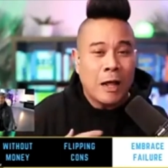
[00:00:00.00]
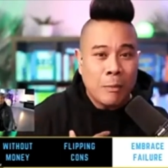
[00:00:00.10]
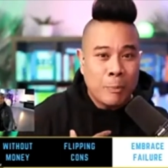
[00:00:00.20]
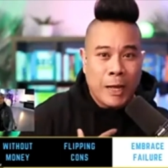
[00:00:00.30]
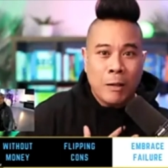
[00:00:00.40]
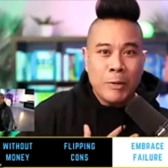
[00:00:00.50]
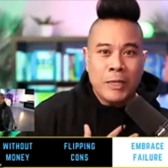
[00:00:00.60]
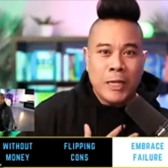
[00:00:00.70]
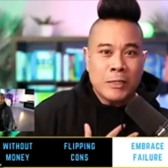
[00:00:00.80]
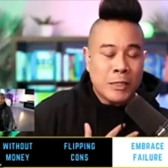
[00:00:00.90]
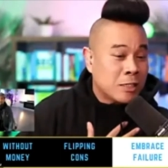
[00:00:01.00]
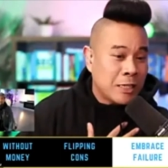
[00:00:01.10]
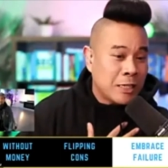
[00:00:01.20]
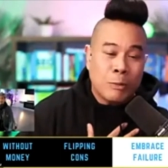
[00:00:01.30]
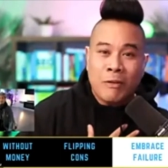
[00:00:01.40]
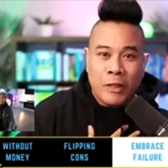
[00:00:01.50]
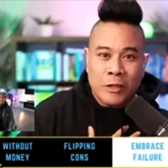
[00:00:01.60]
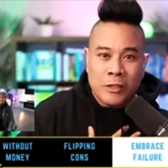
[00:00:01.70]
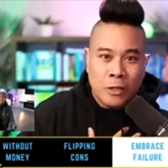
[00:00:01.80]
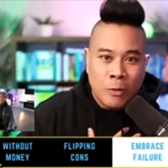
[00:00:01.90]
I'll say that's one of my
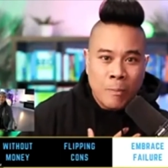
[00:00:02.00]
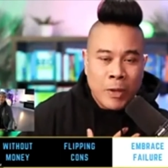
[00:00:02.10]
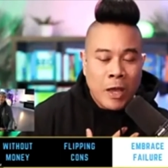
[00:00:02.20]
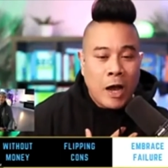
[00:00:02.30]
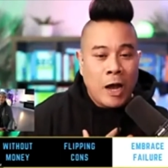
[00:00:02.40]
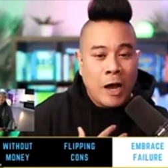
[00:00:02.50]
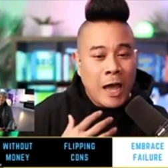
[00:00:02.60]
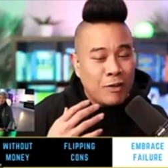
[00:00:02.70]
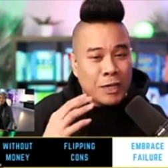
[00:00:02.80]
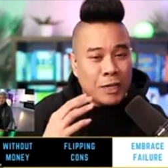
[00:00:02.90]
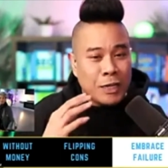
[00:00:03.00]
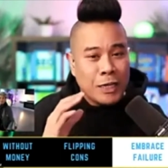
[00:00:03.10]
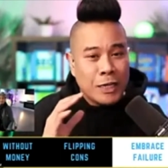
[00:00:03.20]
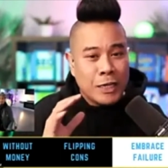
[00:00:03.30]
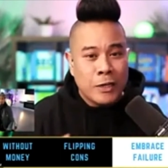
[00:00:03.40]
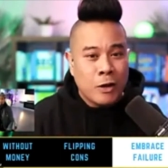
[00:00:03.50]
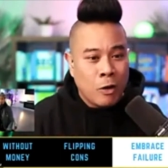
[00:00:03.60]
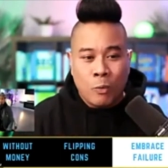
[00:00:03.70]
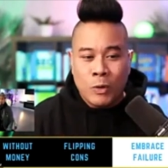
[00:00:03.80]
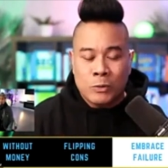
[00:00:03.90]
failures too. Having an ego
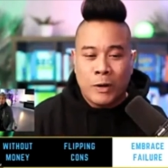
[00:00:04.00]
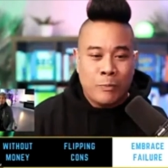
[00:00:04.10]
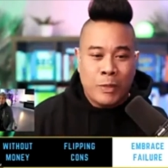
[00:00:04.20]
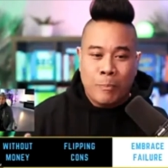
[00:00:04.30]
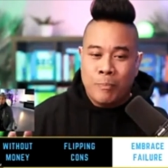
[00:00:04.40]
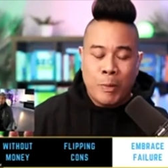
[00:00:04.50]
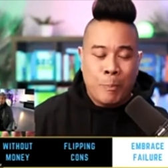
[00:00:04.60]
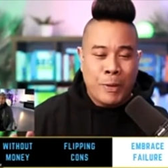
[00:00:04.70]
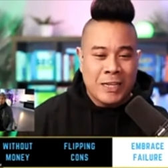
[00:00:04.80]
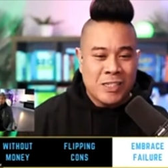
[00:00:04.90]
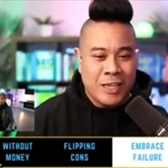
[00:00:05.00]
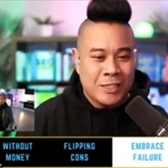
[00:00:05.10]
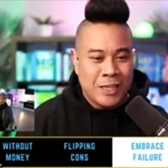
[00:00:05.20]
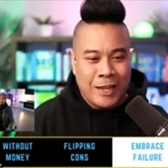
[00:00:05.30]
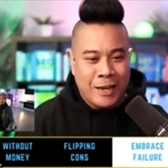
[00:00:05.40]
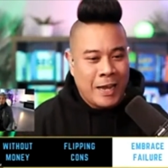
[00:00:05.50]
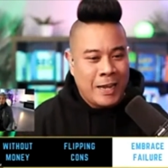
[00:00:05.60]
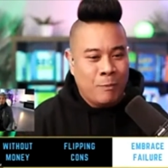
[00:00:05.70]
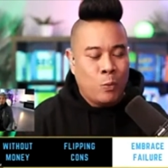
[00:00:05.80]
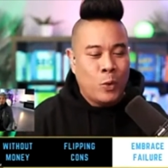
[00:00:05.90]
was one of the biggest things that
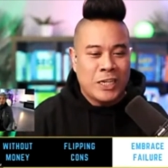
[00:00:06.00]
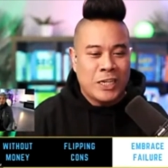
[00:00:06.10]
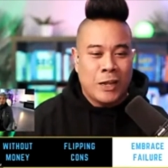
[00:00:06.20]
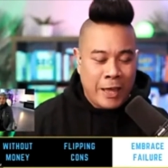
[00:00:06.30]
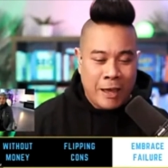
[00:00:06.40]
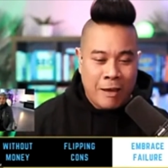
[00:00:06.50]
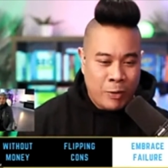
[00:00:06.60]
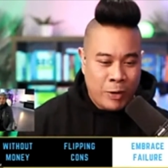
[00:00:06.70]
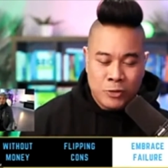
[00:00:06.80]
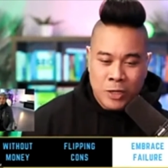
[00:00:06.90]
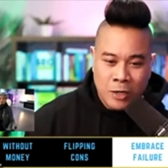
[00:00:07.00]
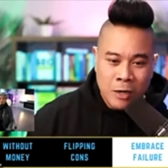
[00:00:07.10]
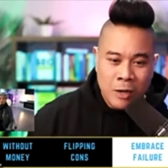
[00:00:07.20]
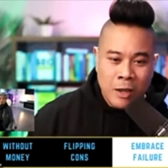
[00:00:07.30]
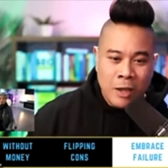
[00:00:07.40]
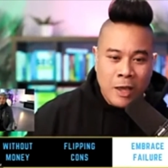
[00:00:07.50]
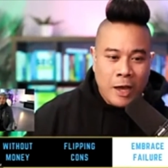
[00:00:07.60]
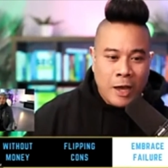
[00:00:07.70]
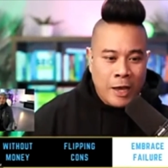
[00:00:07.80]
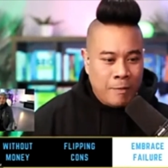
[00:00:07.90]
I wish I did not have when I was younger,
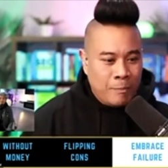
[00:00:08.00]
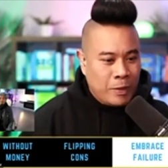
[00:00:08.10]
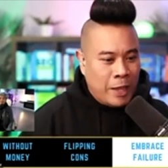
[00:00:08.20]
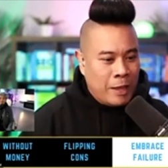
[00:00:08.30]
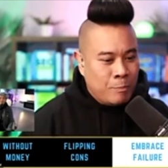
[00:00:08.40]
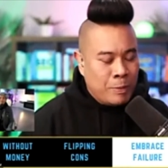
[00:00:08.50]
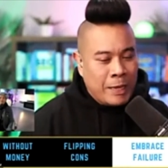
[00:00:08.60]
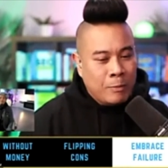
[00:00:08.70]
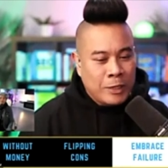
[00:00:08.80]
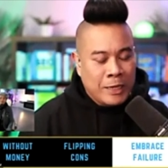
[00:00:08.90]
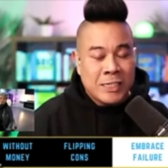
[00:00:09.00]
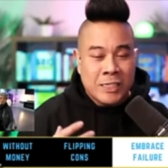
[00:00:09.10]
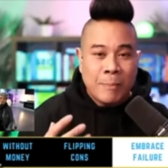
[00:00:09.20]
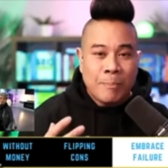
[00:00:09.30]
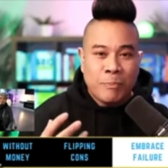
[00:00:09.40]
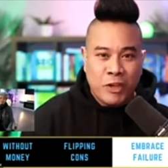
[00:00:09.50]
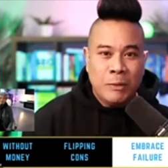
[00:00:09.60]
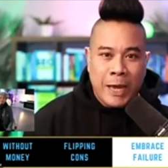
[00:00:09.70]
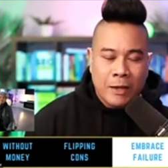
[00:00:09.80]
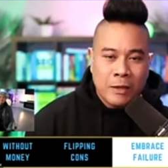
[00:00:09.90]
and being able to accept
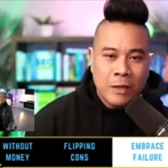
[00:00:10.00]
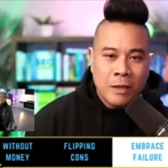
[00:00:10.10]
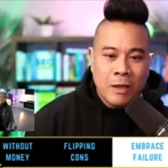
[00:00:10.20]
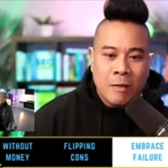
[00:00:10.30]
feedback,